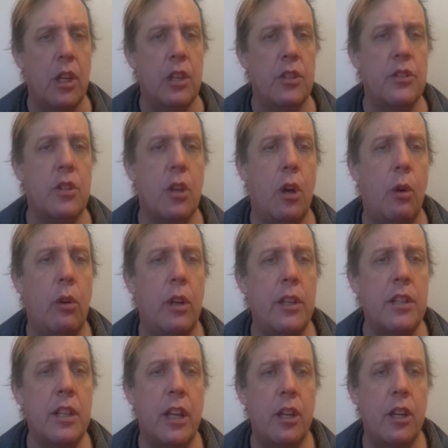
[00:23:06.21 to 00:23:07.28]
So
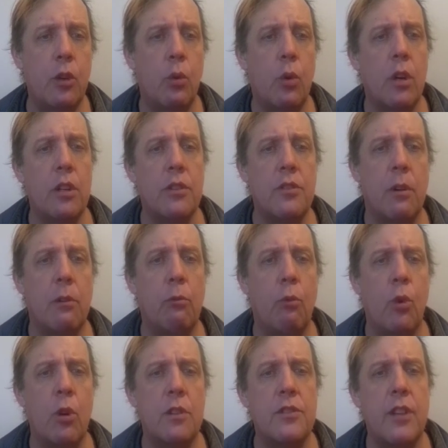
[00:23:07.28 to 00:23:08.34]
indicator words are
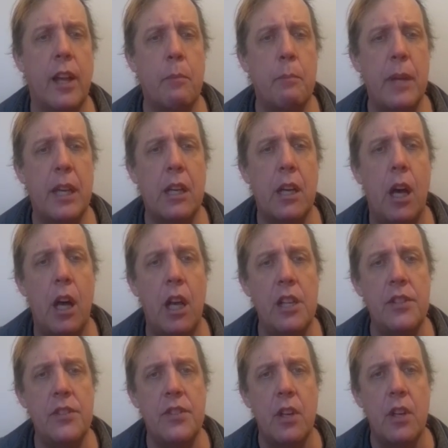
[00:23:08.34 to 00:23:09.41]
words like
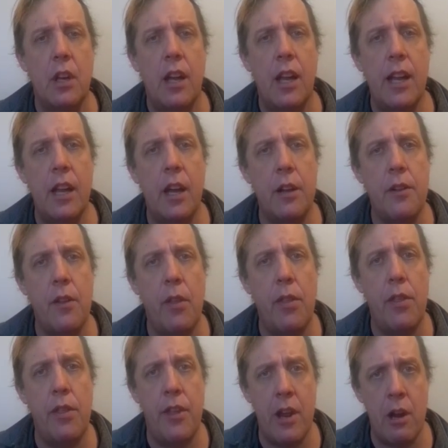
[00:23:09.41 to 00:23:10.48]
because and
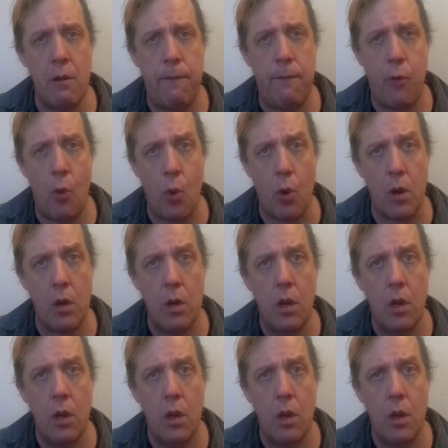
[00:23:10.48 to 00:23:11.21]
therefore.